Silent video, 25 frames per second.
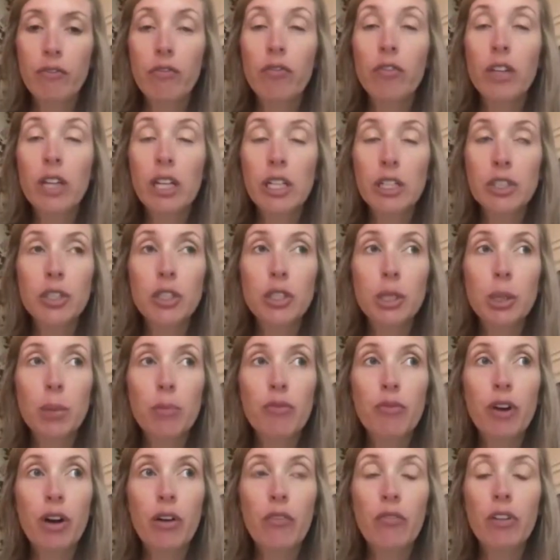
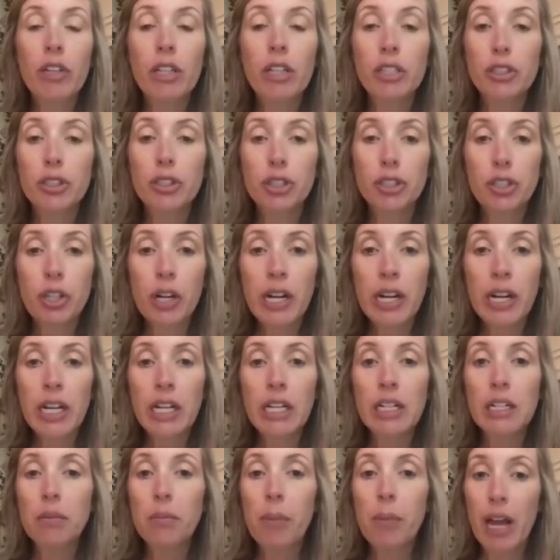relationship felt really
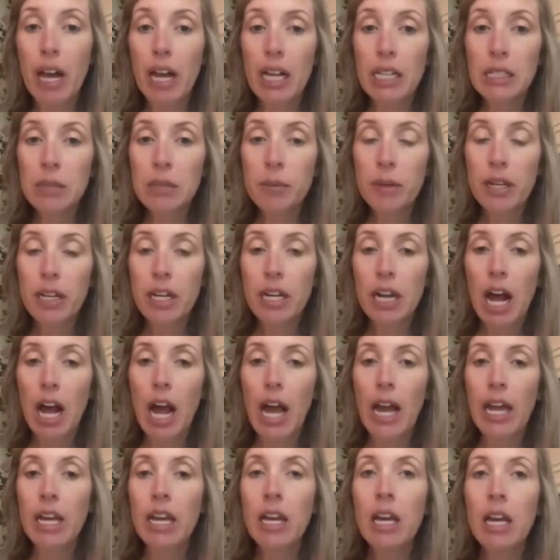strained, my husband and
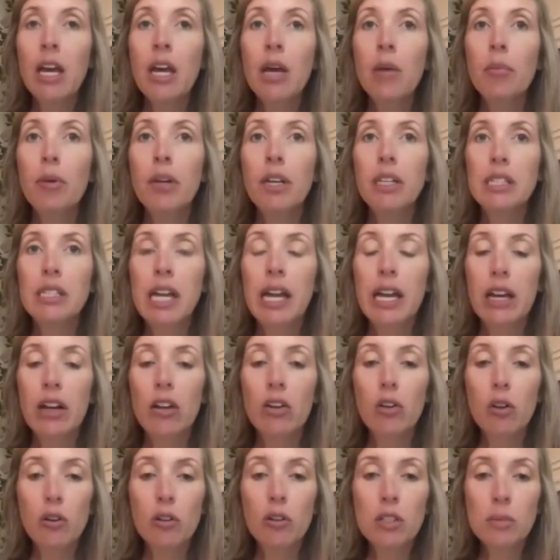I, because I
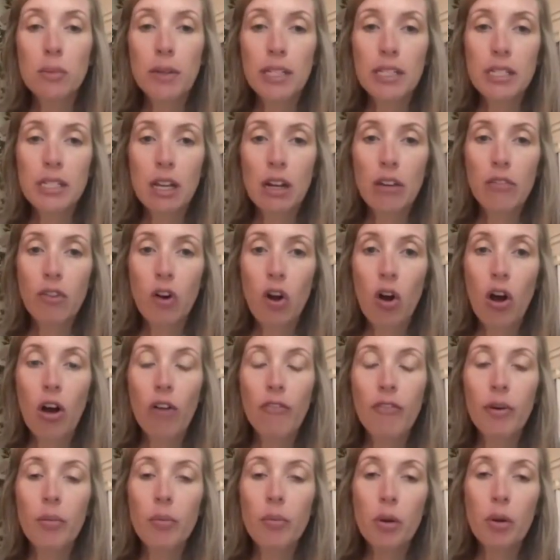had closed myself
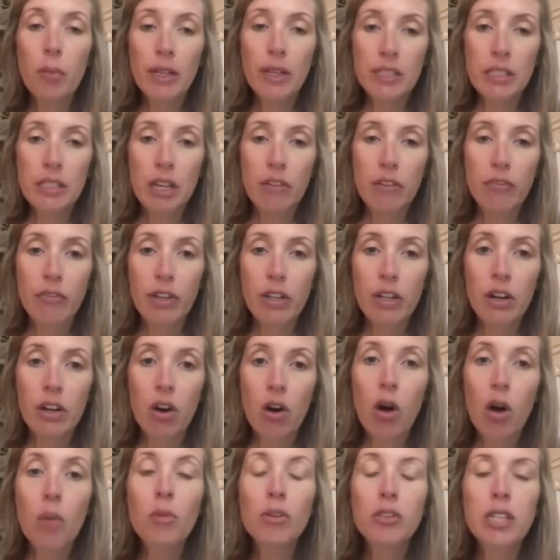off and put myself in
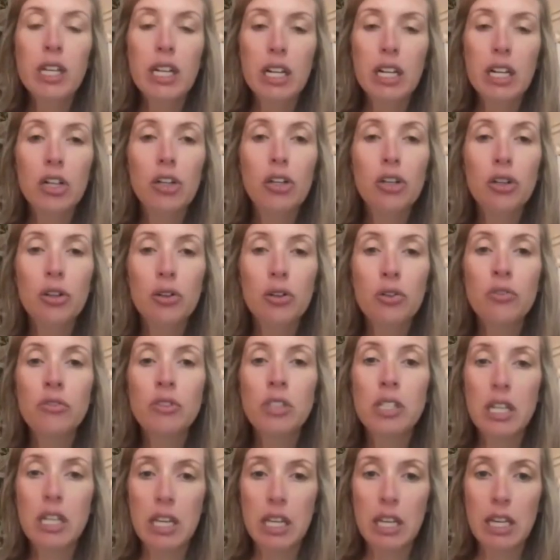almost like a
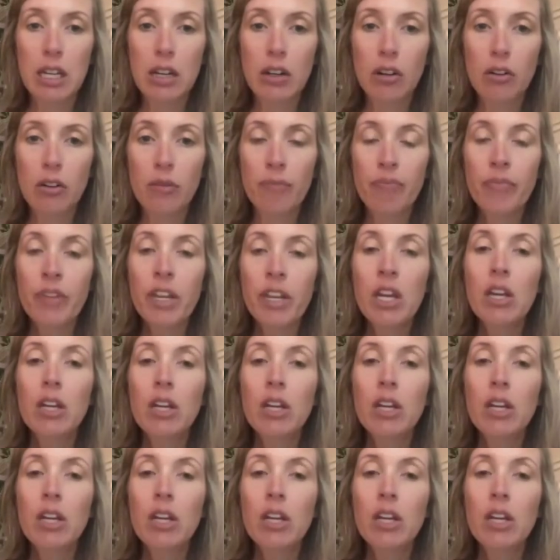cocoon to heal.